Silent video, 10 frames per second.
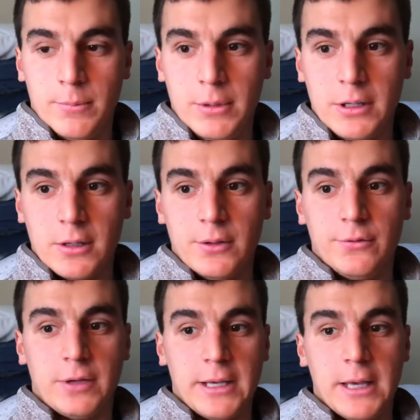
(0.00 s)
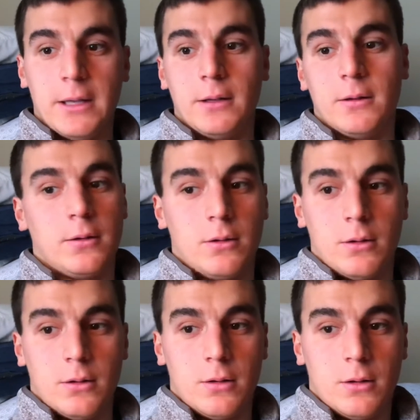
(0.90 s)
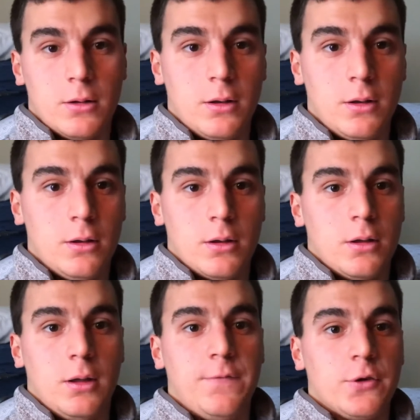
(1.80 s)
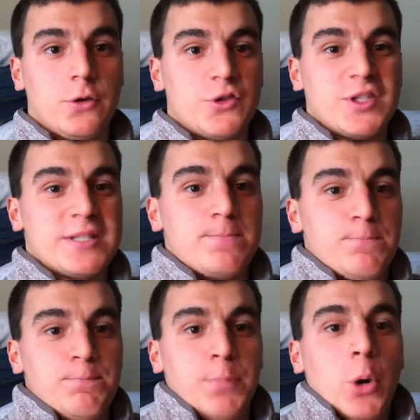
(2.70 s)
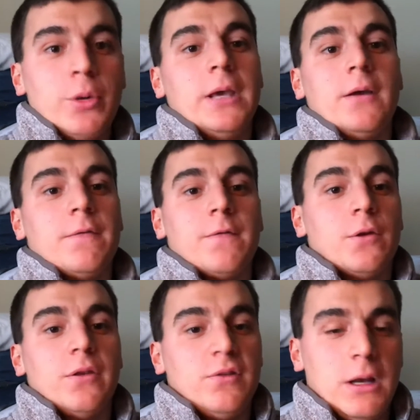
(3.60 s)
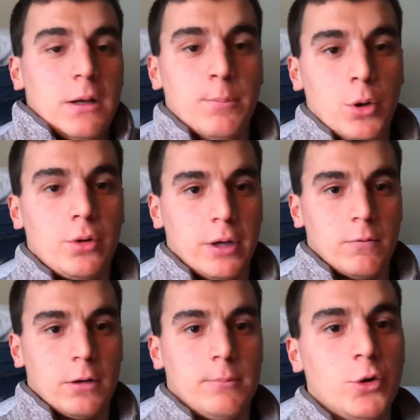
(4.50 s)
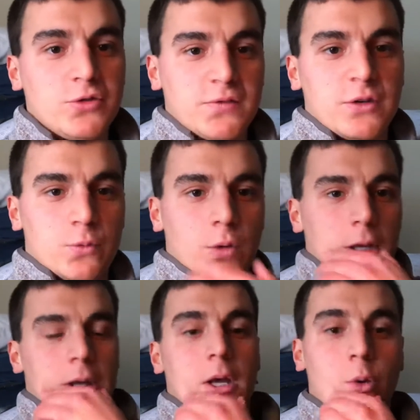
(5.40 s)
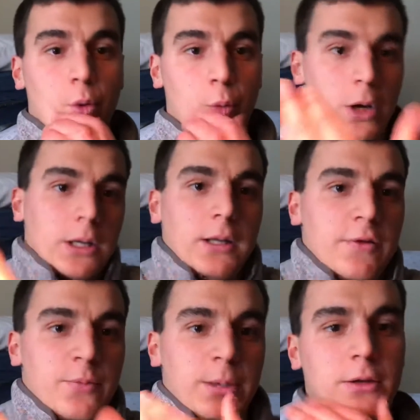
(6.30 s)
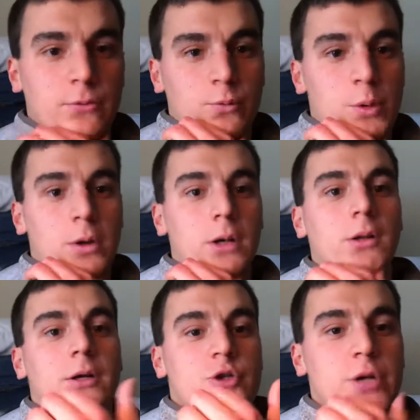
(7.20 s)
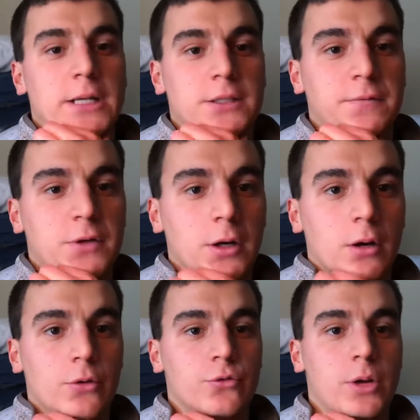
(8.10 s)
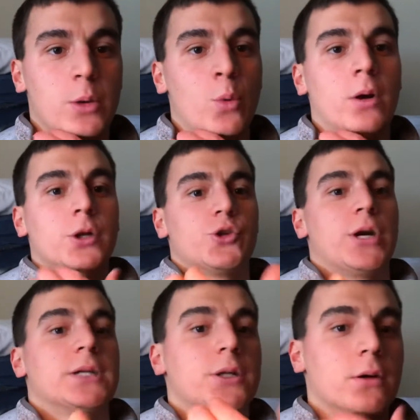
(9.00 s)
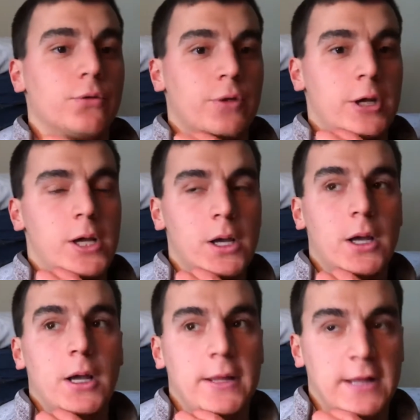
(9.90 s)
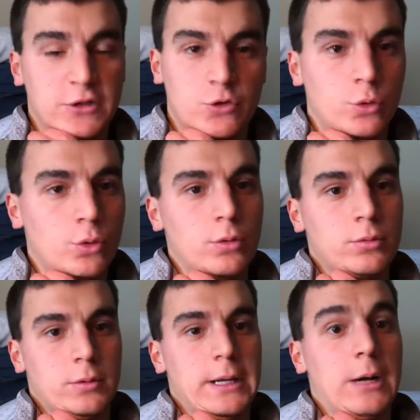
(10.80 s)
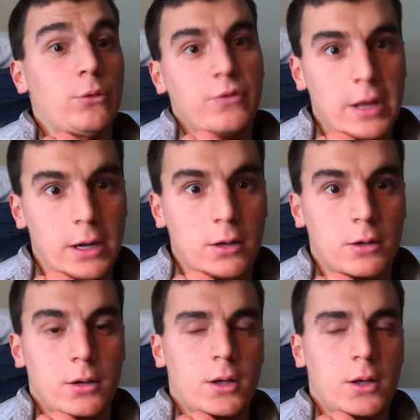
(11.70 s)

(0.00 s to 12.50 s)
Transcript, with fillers: Because again, if you're just bulking for the sake of bulking, right? Most of us what? We want to lift because we want to look attractive to girls, right? We want to attract girls, right? And that's cool, right? I was there.